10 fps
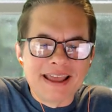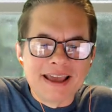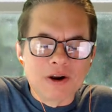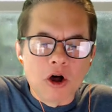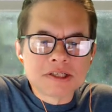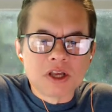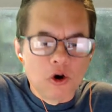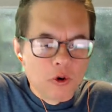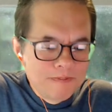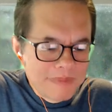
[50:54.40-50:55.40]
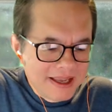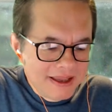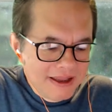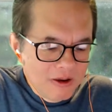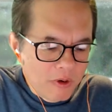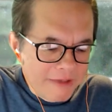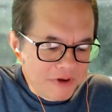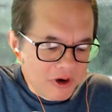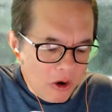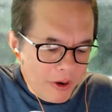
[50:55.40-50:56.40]
also,
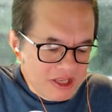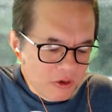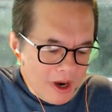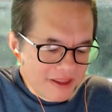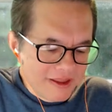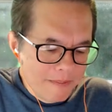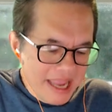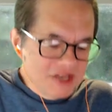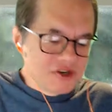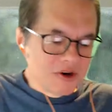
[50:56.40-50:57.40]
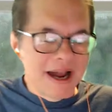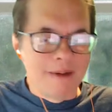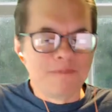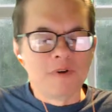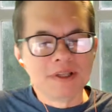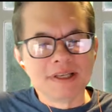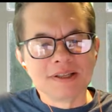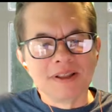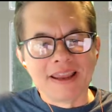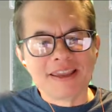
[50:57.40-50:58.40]
if you're going to one of the major
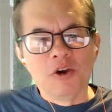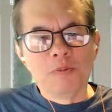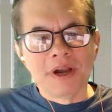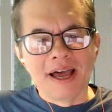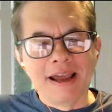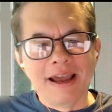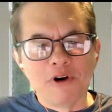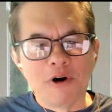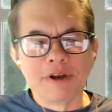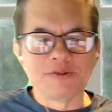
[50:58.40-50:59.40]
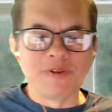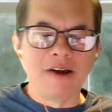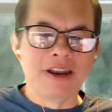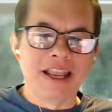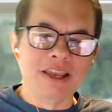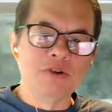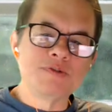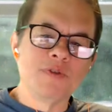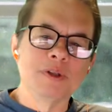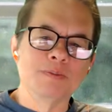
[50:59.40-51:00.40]
conferences like KubeCon, I've always found it
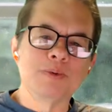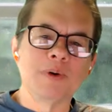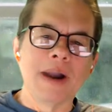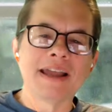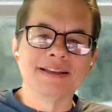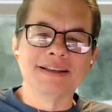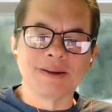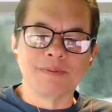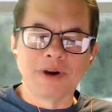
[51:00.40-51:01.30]
useful to practice a